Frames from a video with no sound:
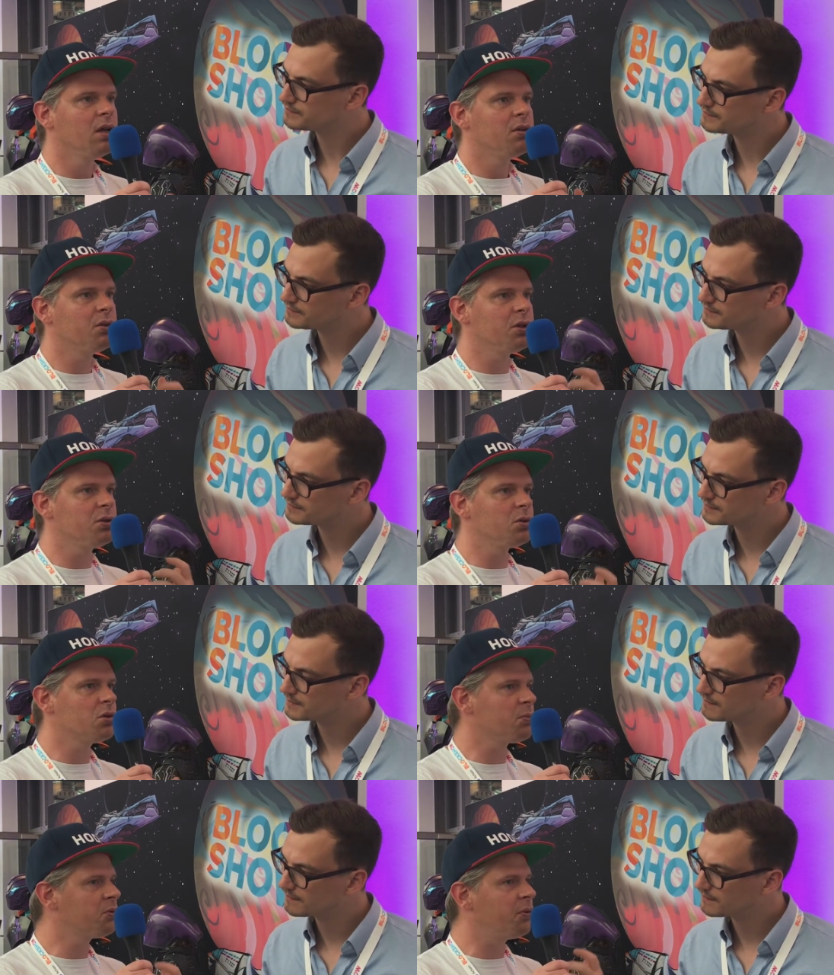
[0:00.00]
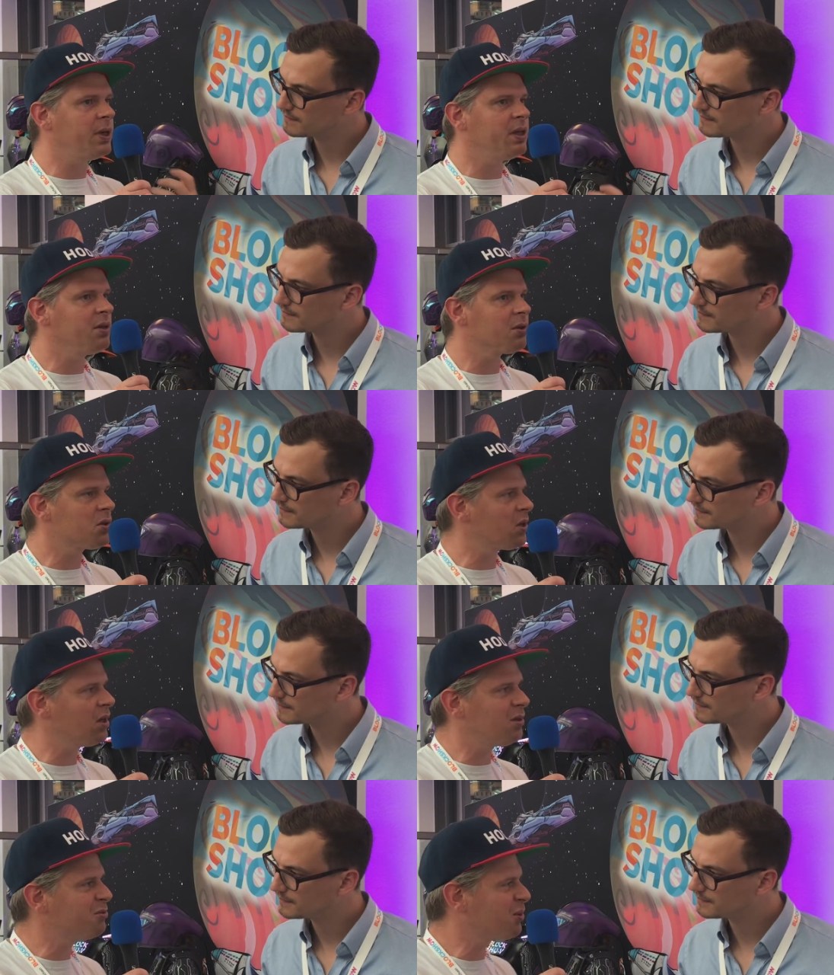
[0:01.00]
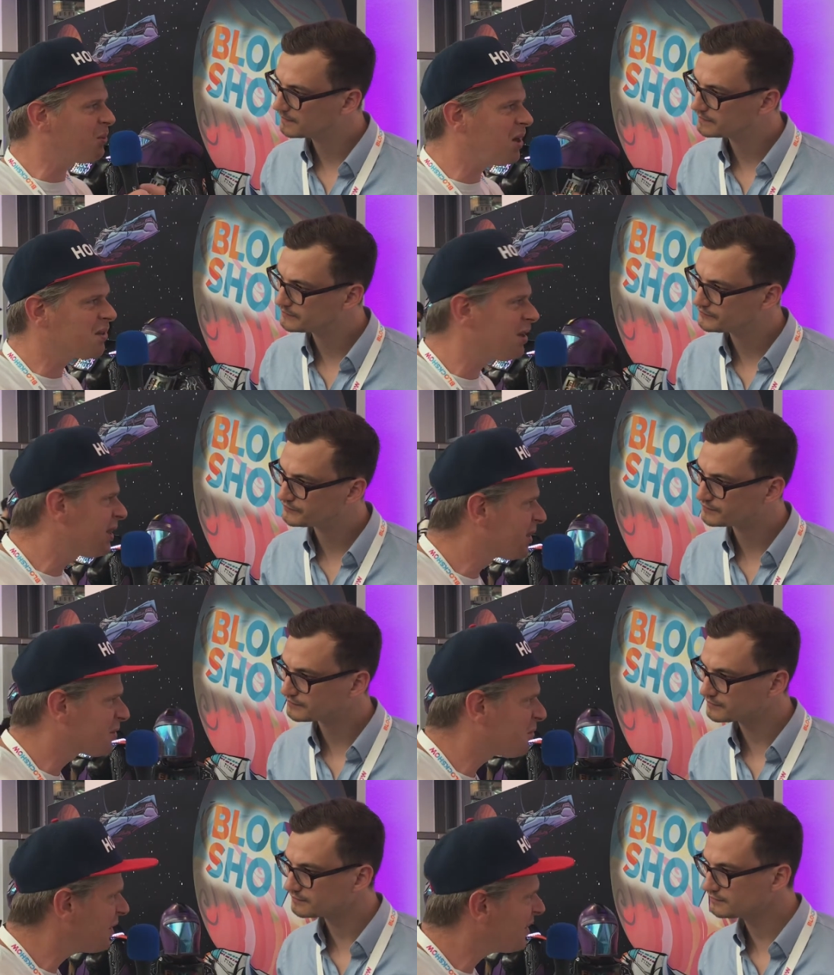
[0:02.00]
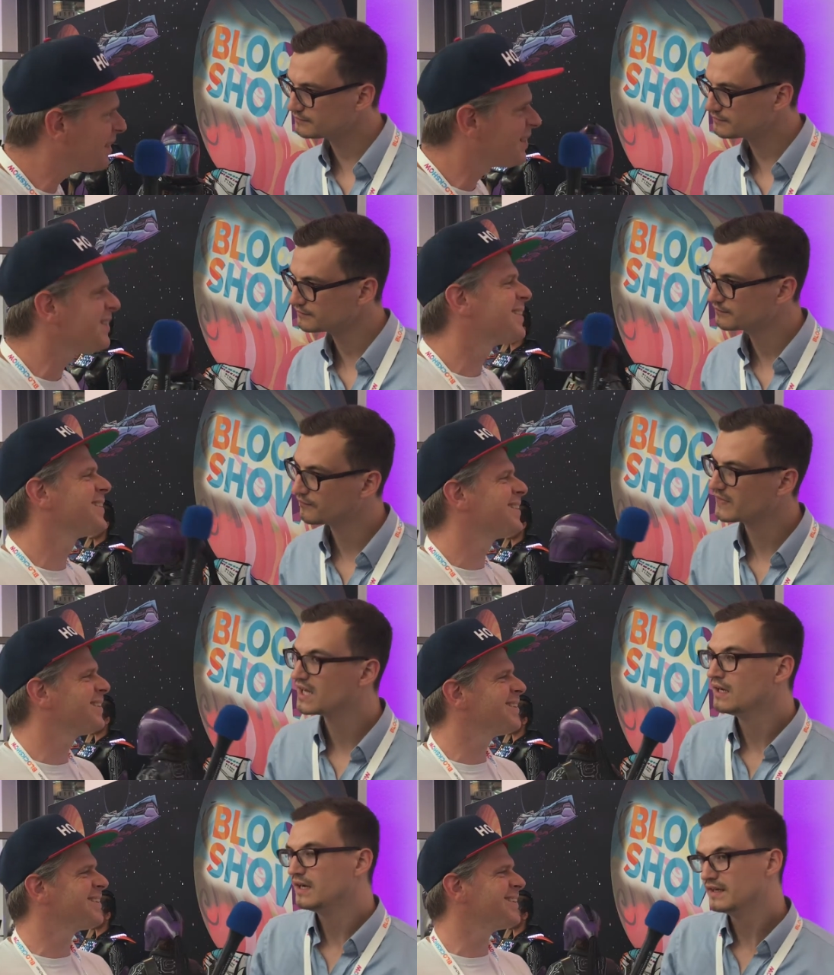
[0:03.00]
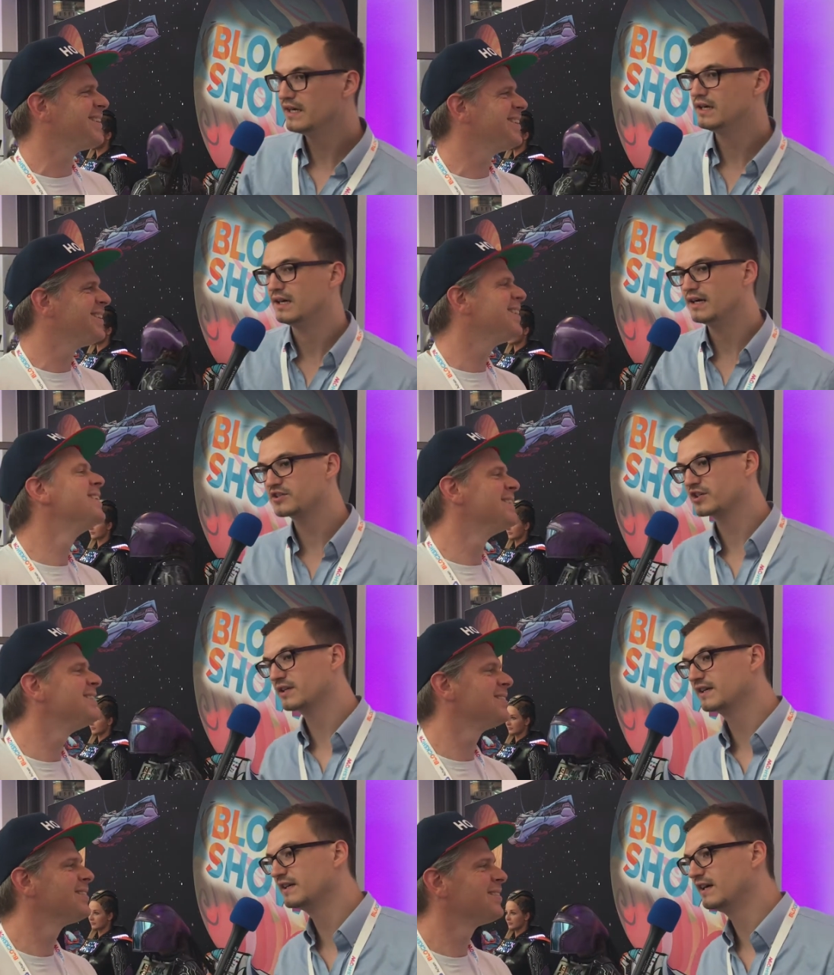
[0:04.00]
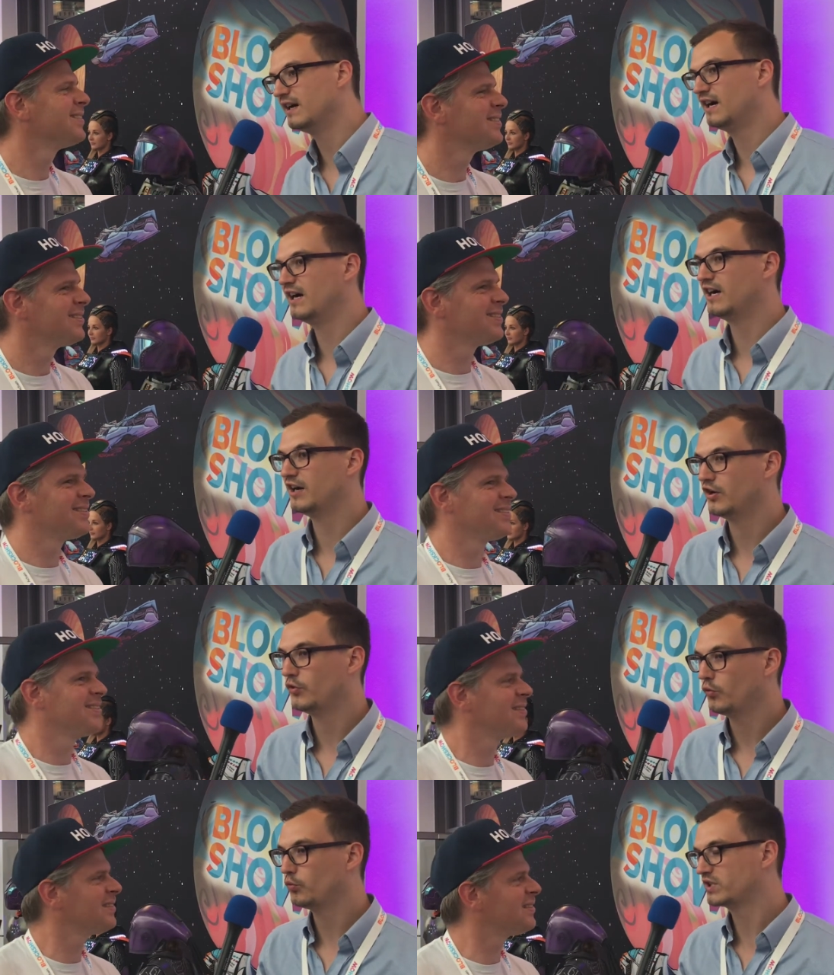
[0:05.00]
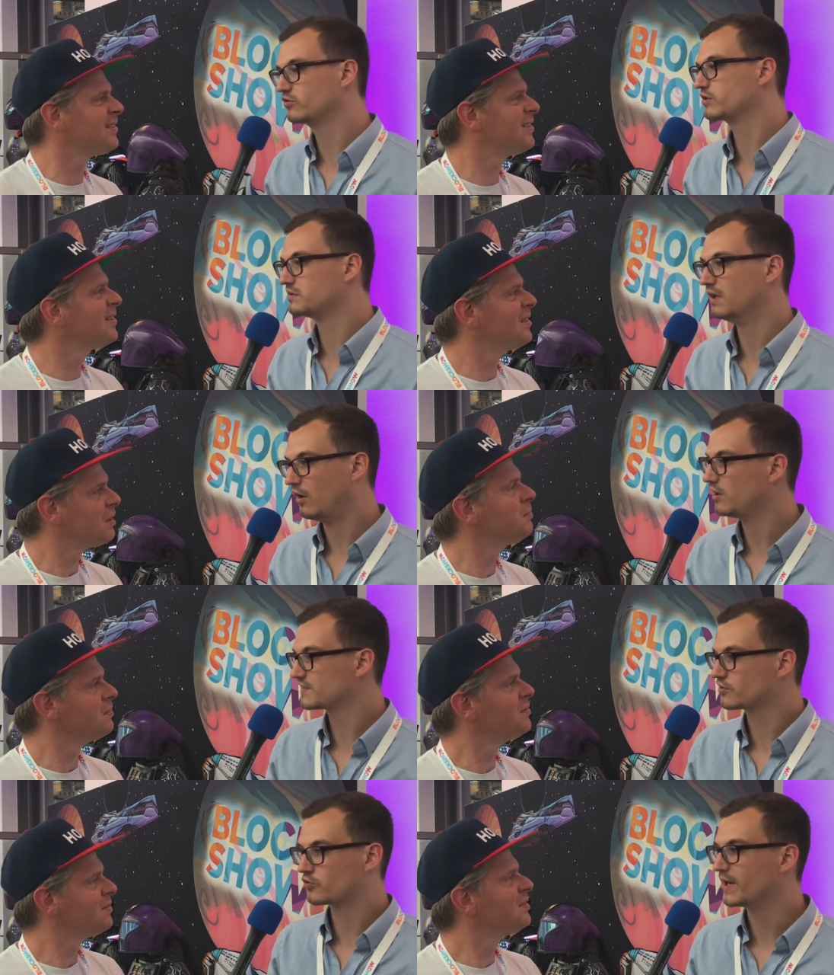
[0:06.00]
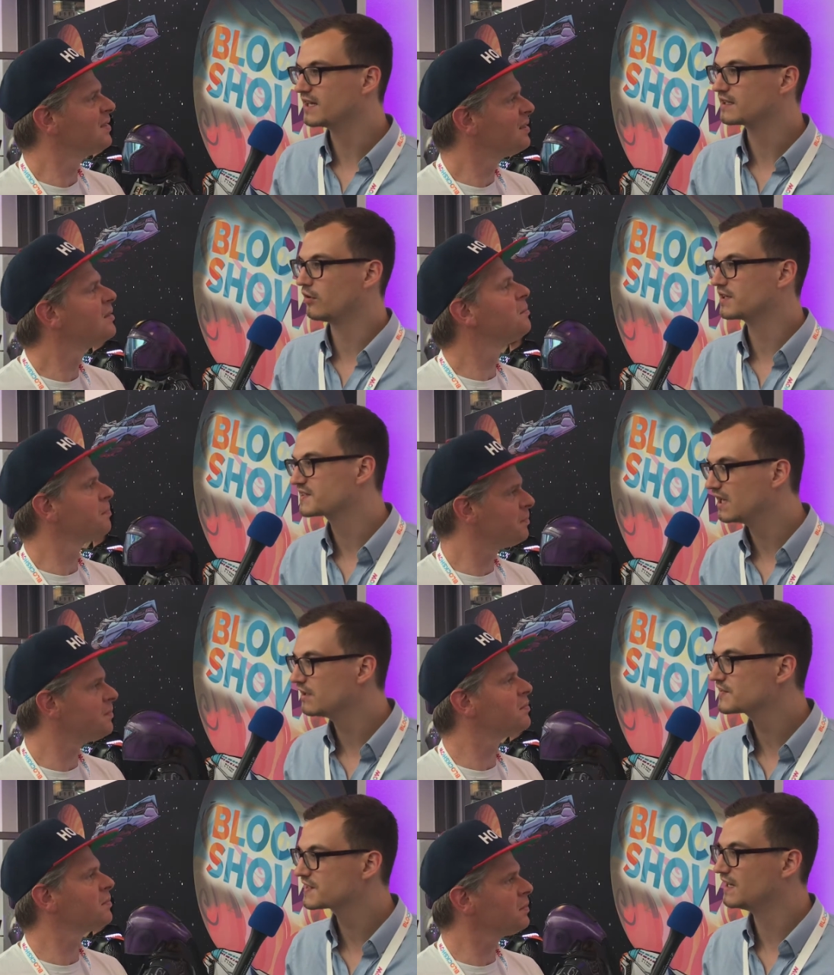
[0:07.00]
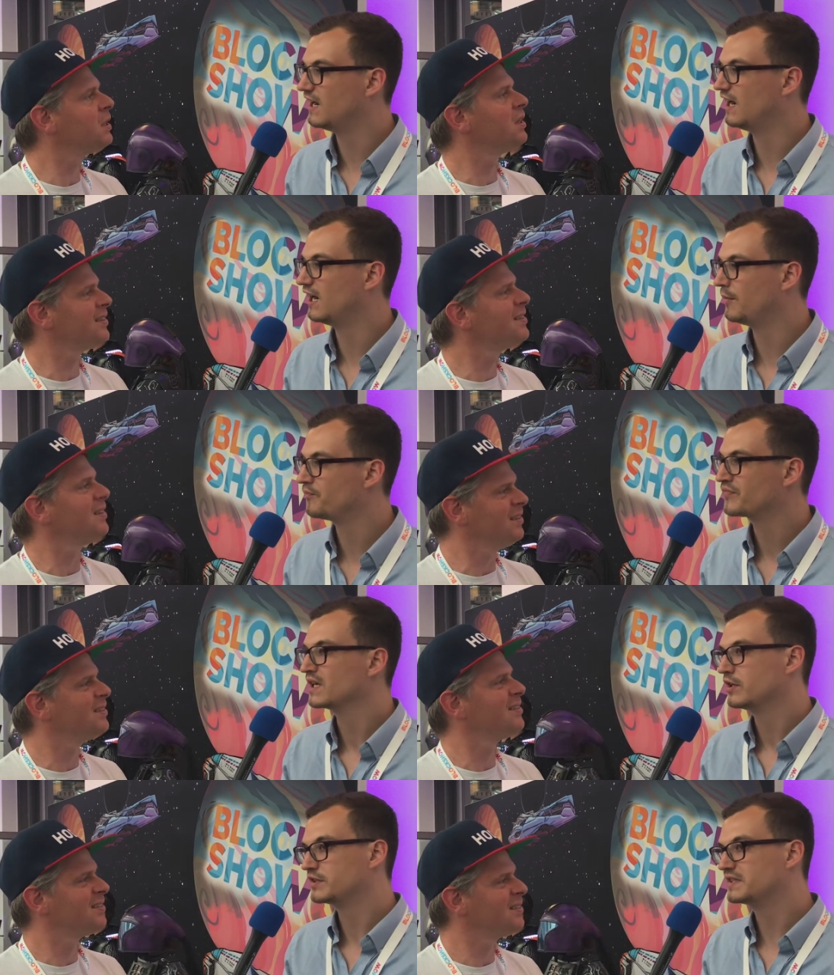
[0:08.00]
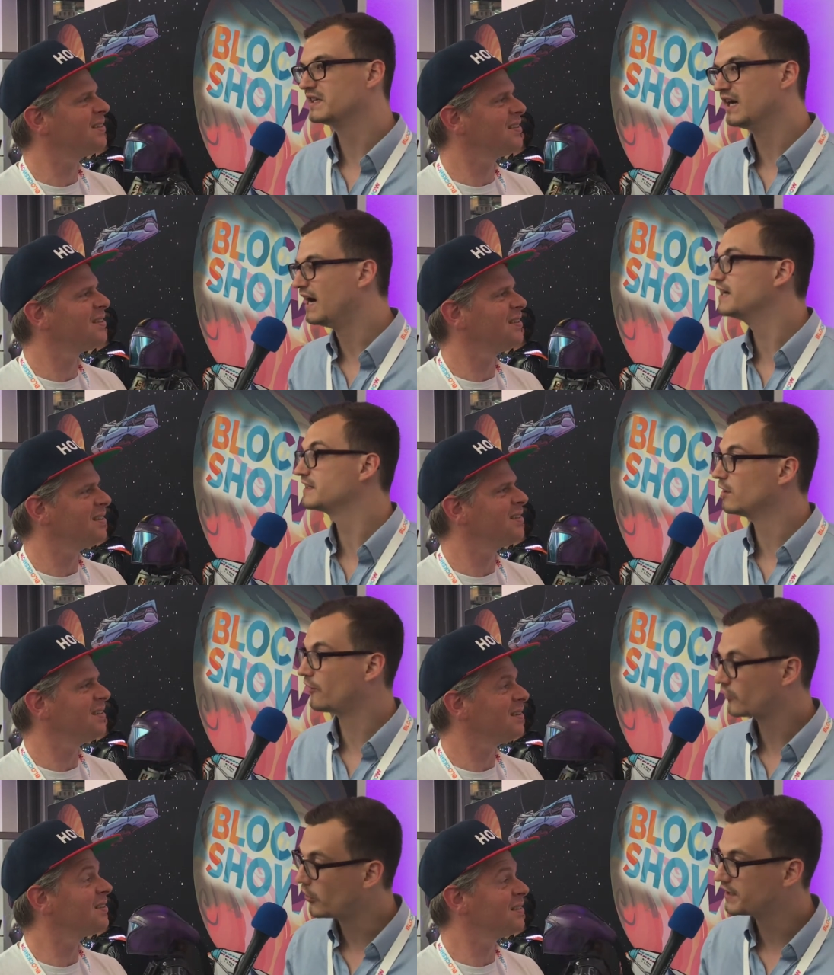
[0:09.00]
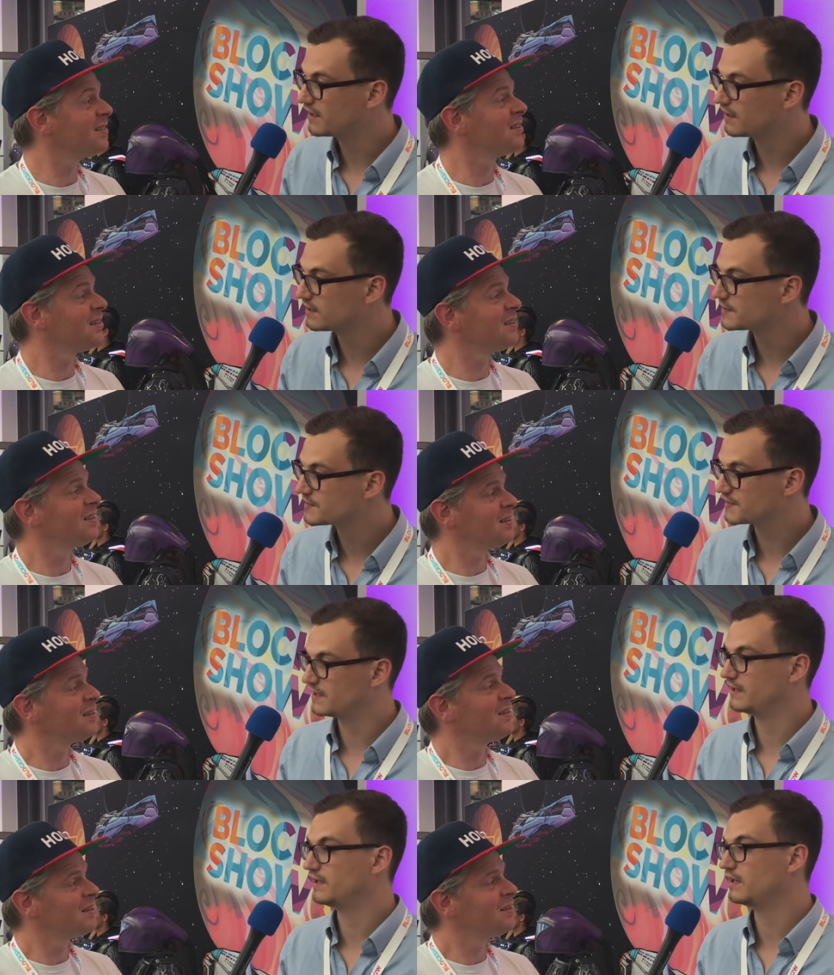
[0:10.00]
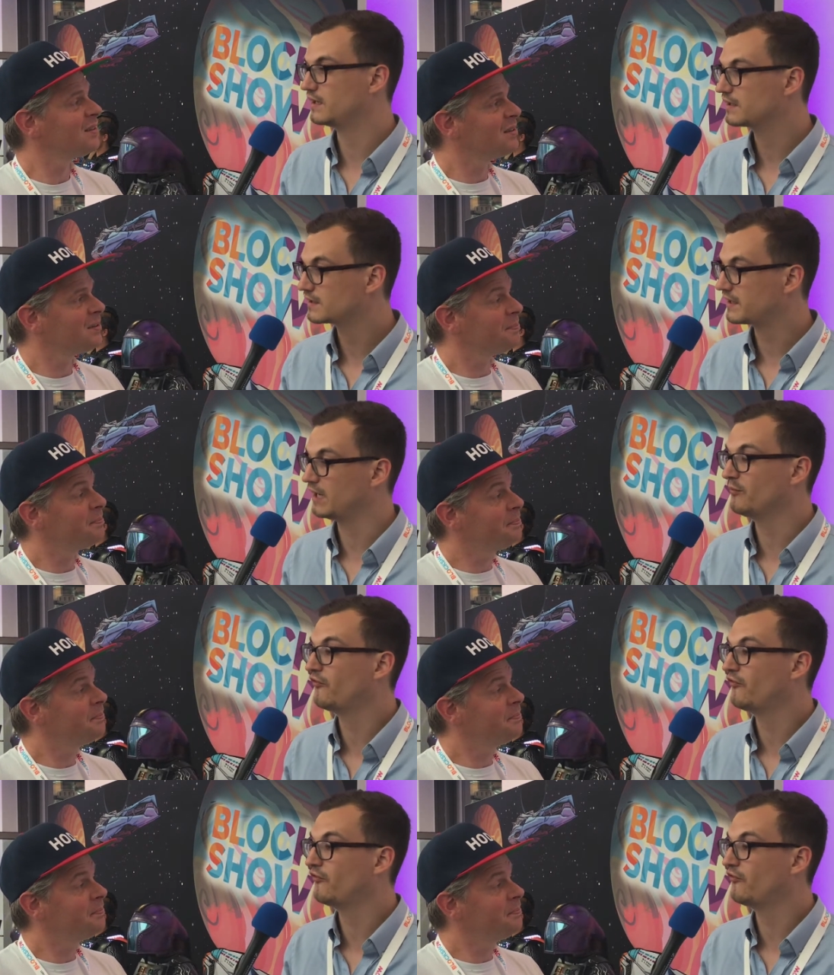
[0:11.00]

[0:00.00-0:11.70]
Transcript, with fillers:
Speaker 1: do you do some trading yourself, some hodling trading? Yeah, actually, uh,
Speaker 2: we do also trade ourselves. Um, the idea of Coin Analyst uh, came